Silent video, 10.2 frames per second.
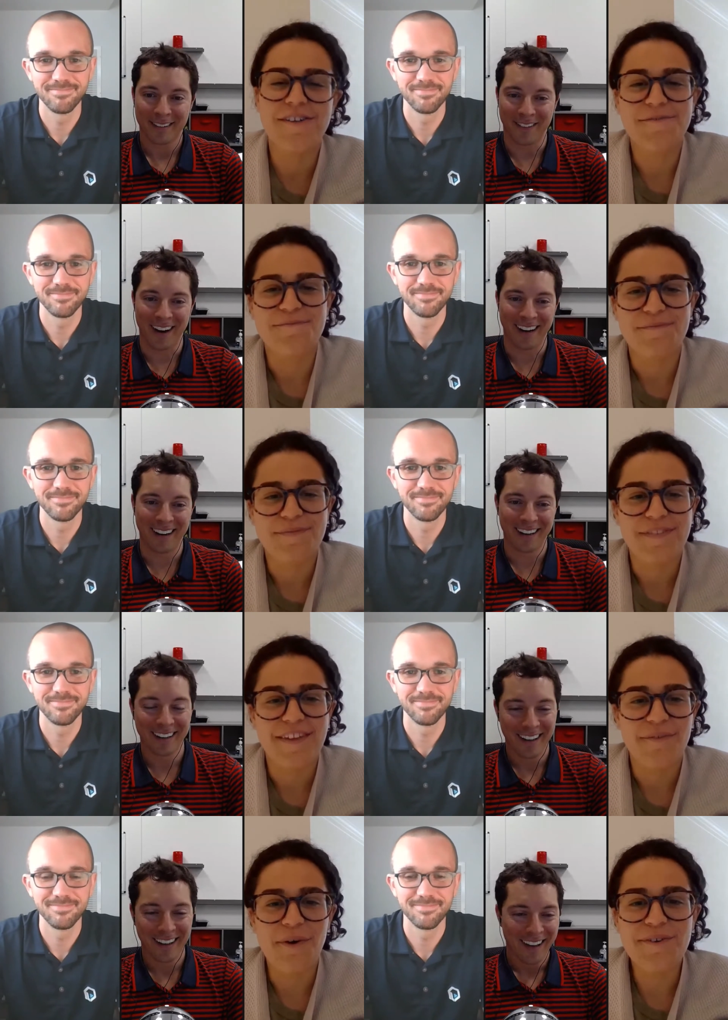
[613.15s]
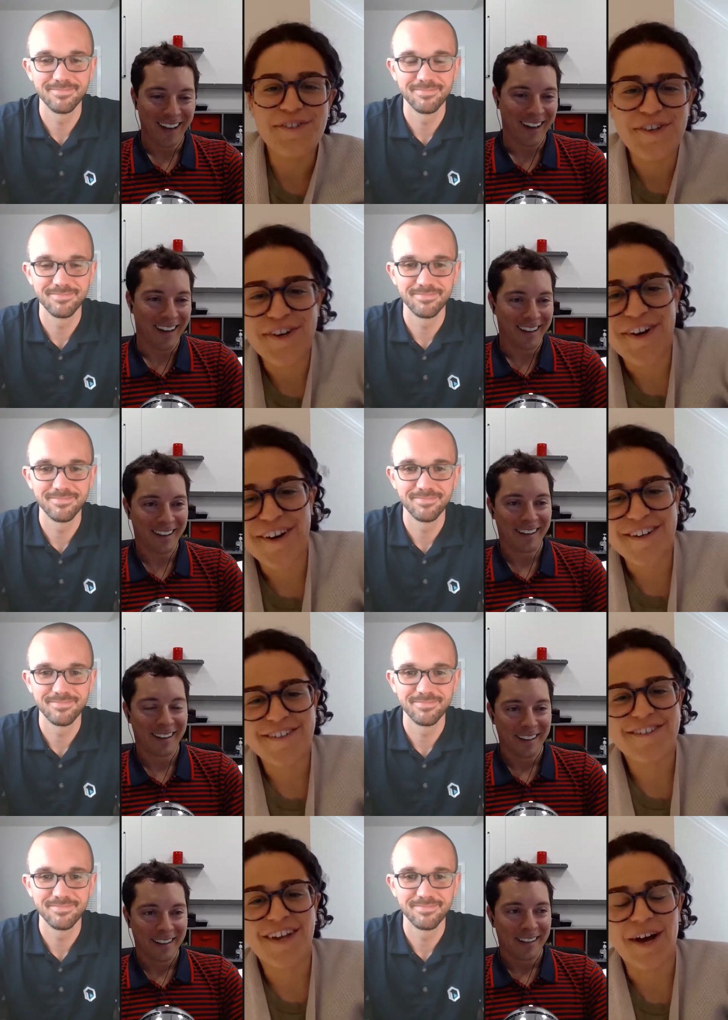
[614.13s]
Speaker 1: Right. What was
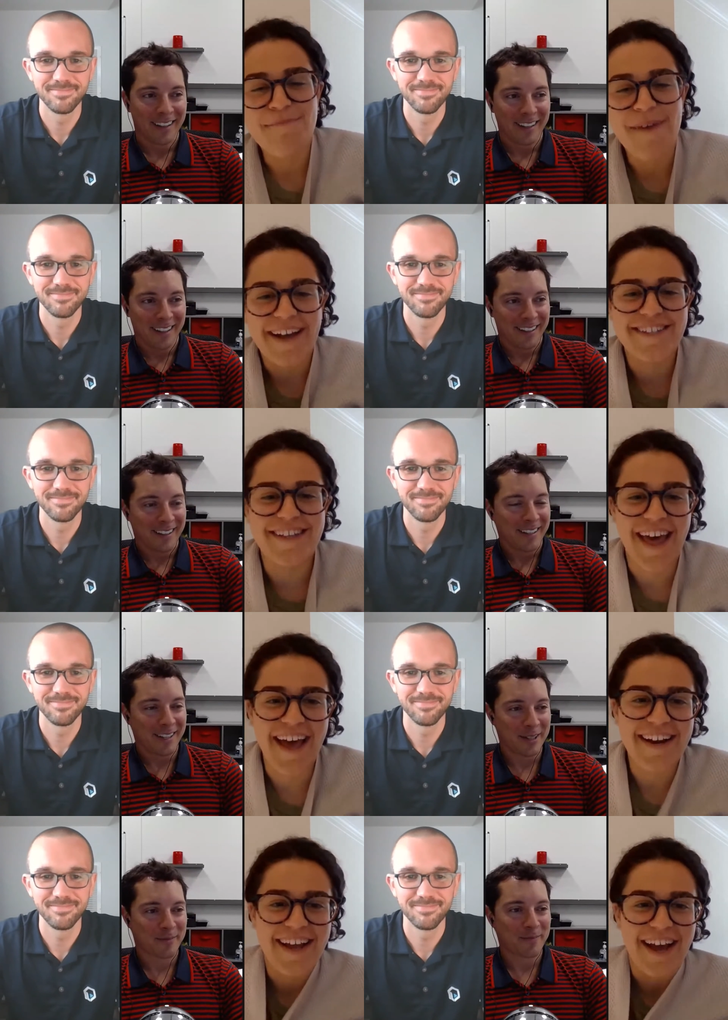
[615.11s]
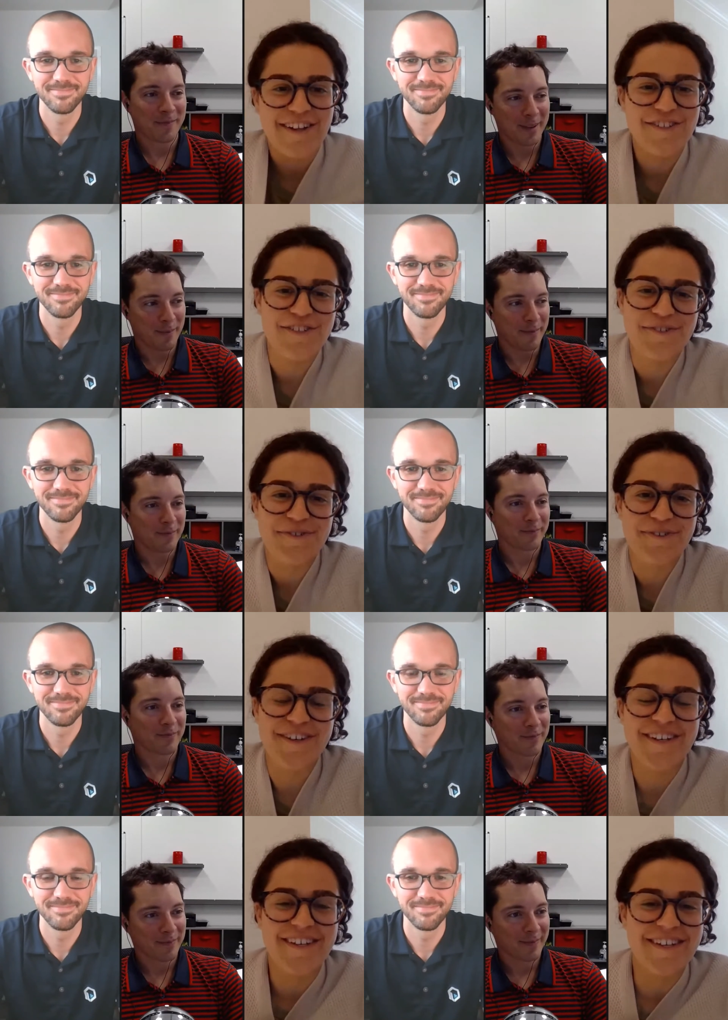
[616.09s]
your comeback to that? How did
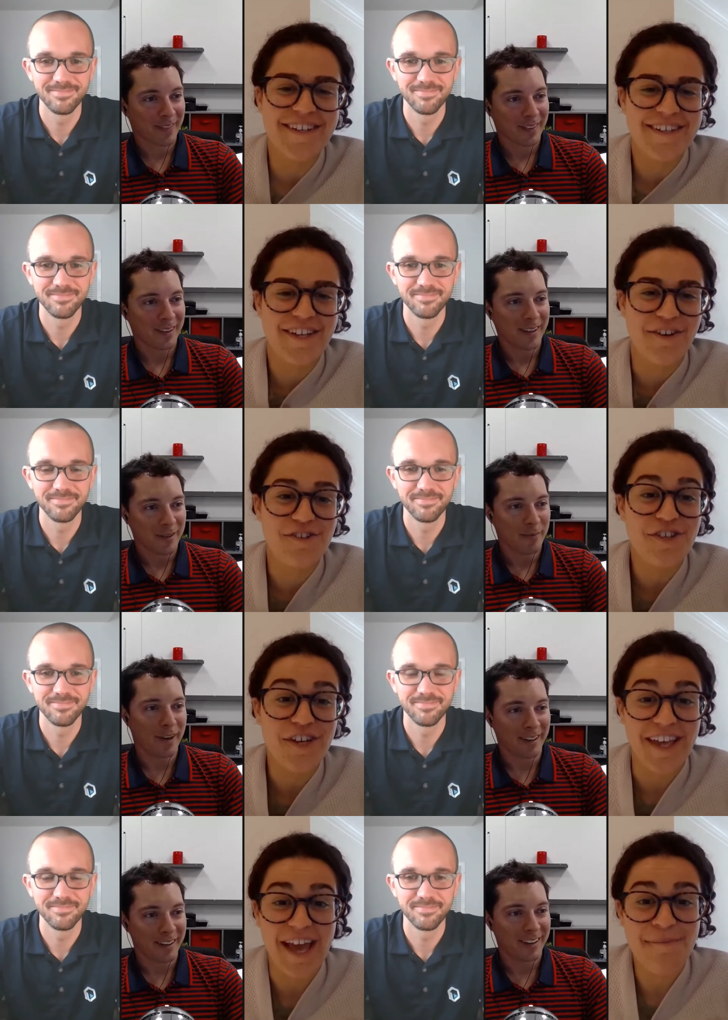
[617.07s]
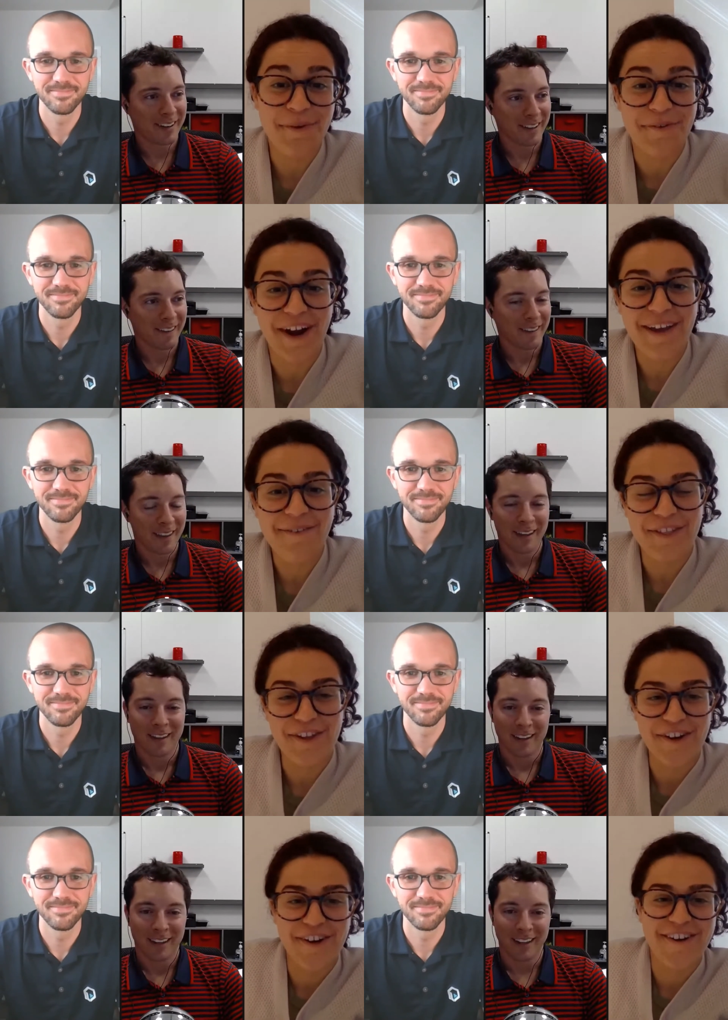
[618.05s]
you, you know, you took a gamble, right,
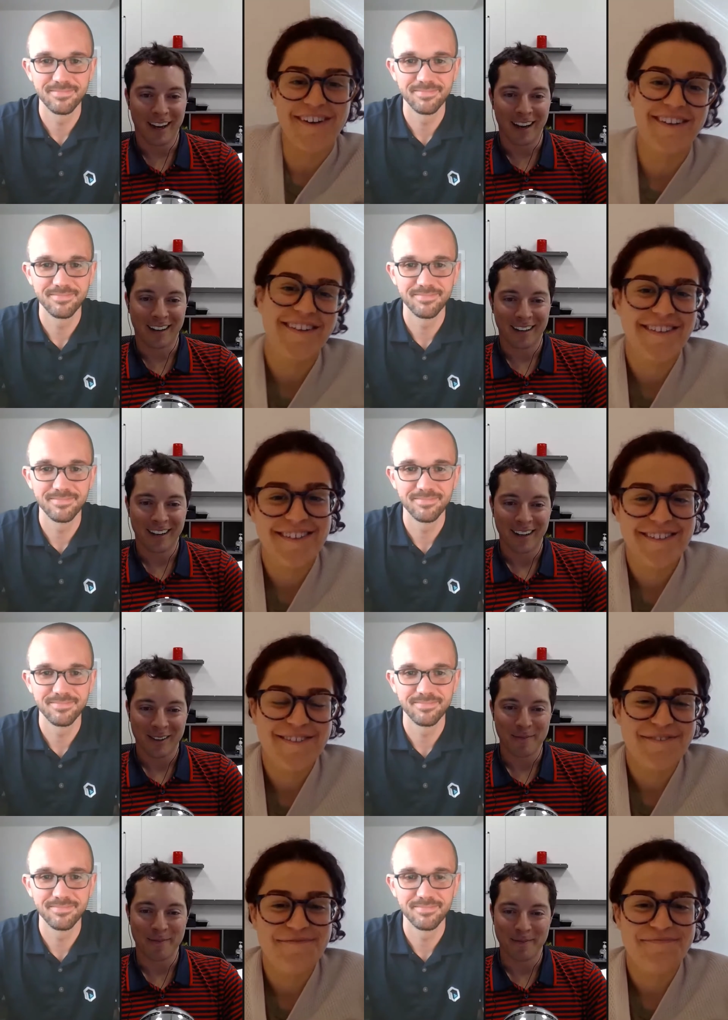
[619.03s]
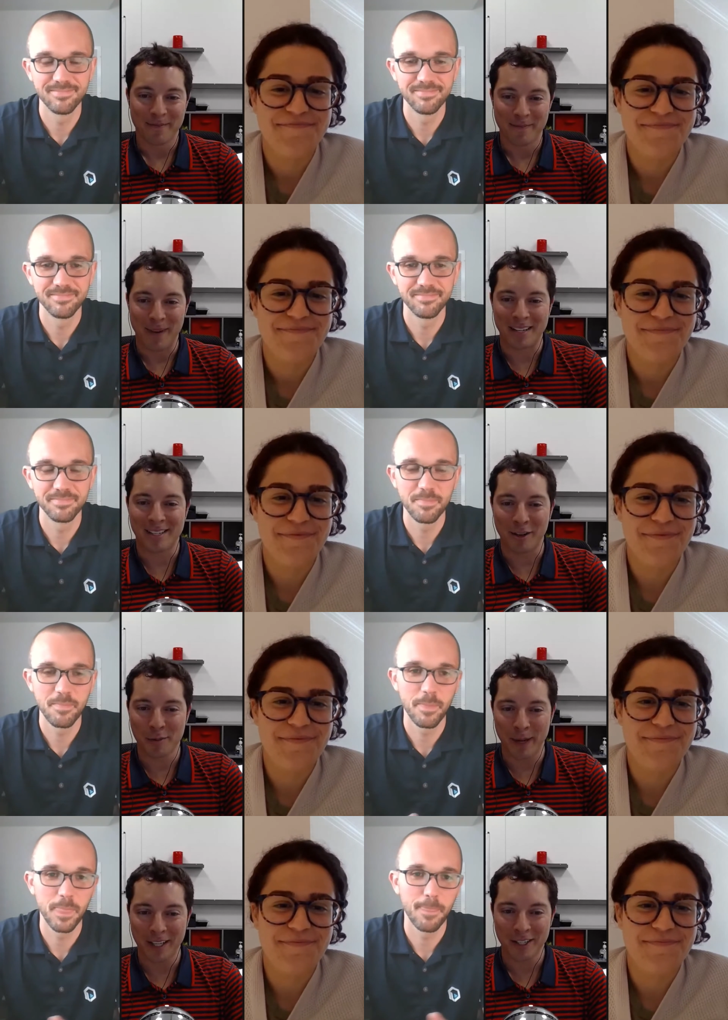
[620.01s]
with your
Speaker 2: yeah my
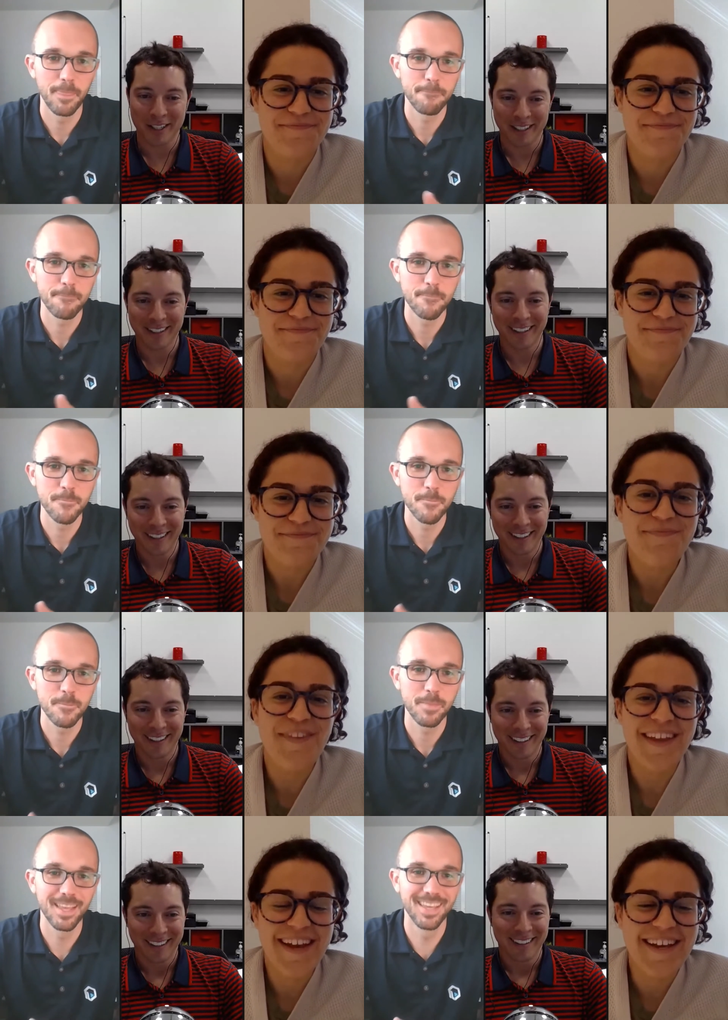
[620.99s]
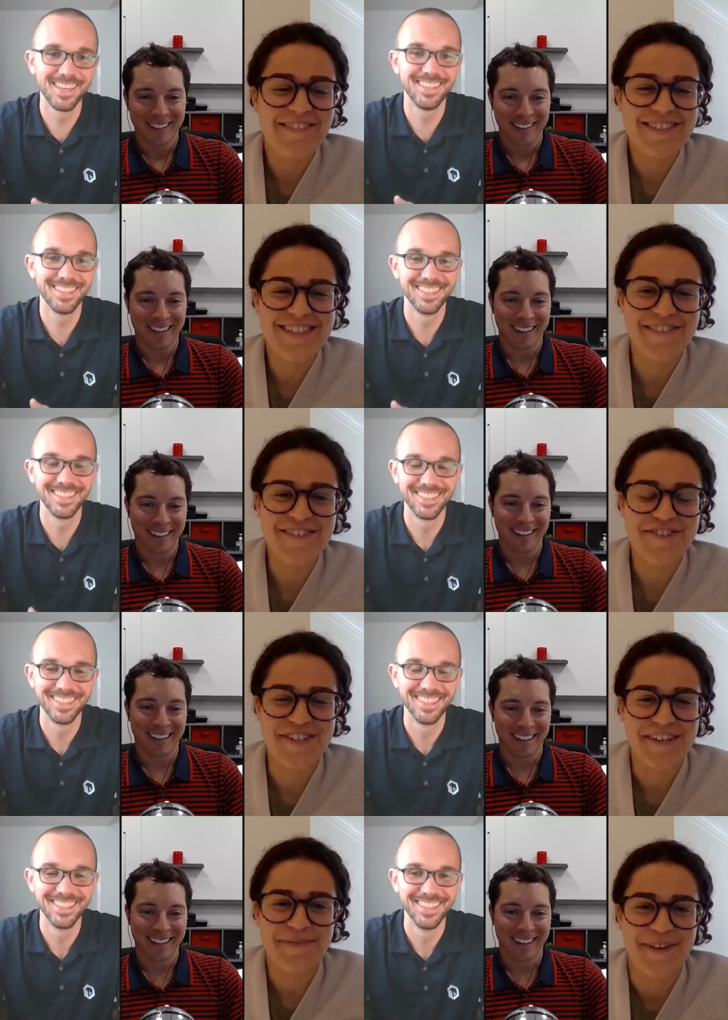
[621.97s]
sales pitch?
Speaker 1: Yeah, give us give us your
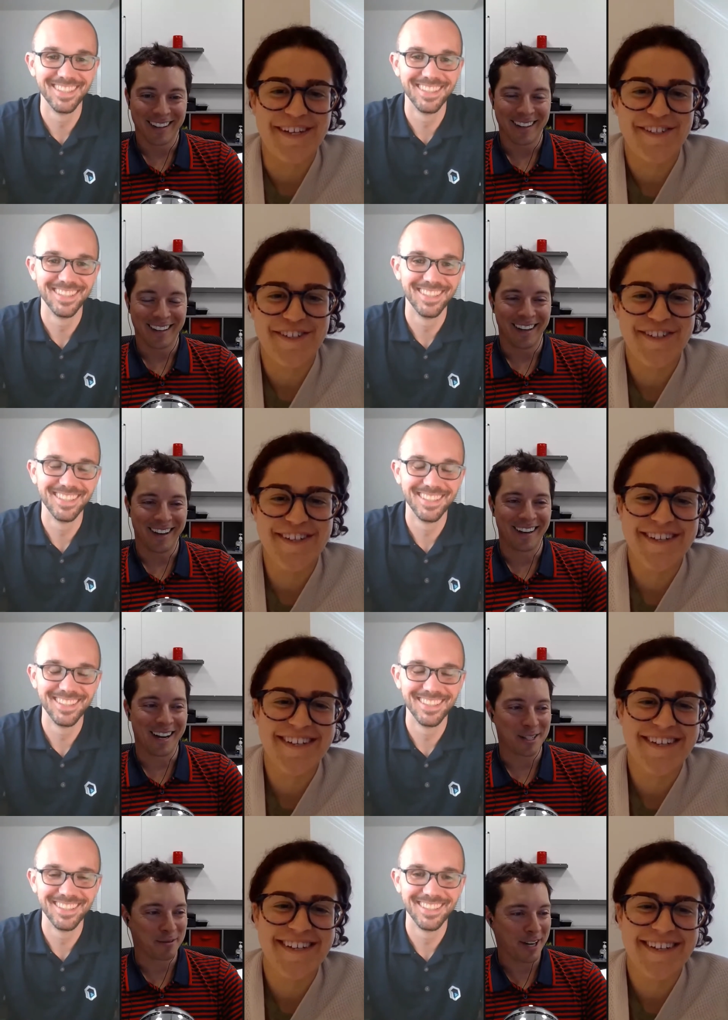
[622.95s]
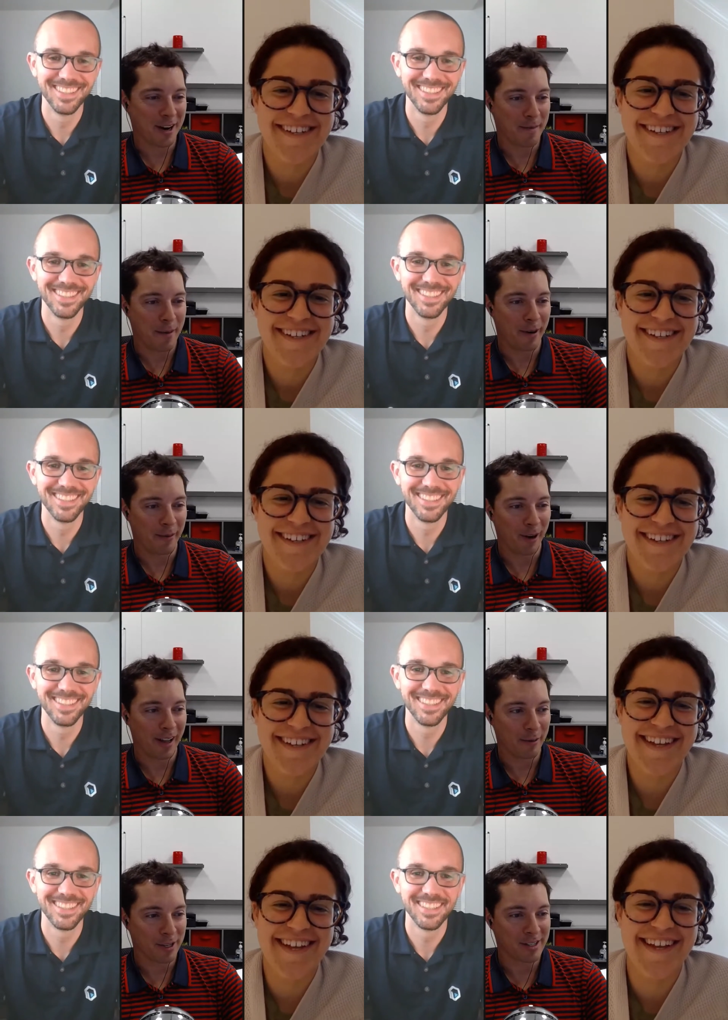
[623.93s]
sales pitch.
Speaker 2: Oh gosh, I'm trying to remember. Well, I was